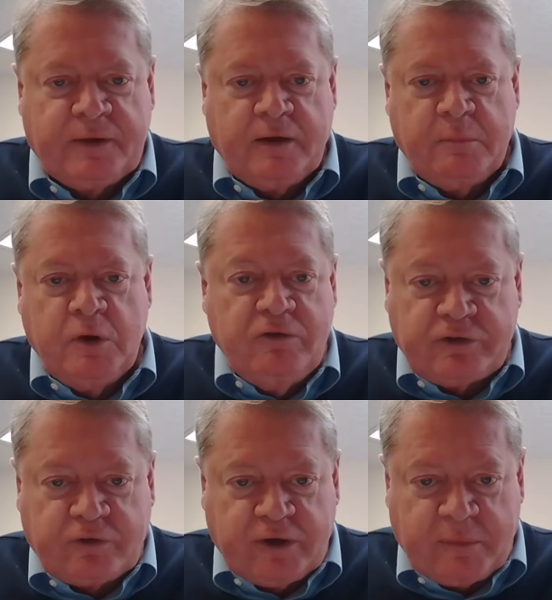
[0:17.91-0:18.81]
a movie
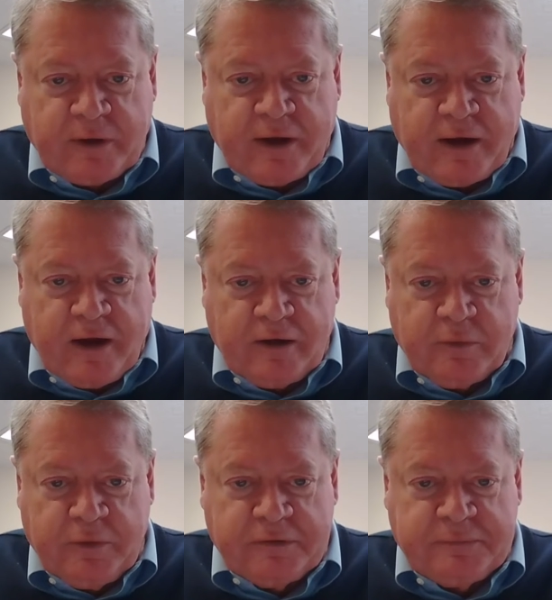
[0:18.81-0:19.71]
script out of
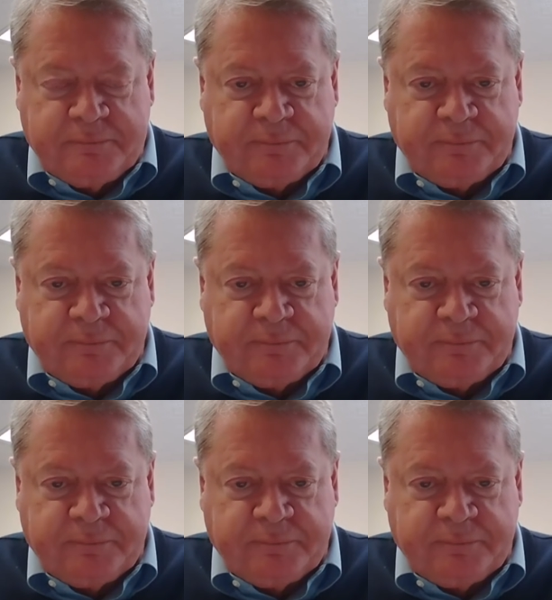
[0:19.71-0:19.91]
Hollywood.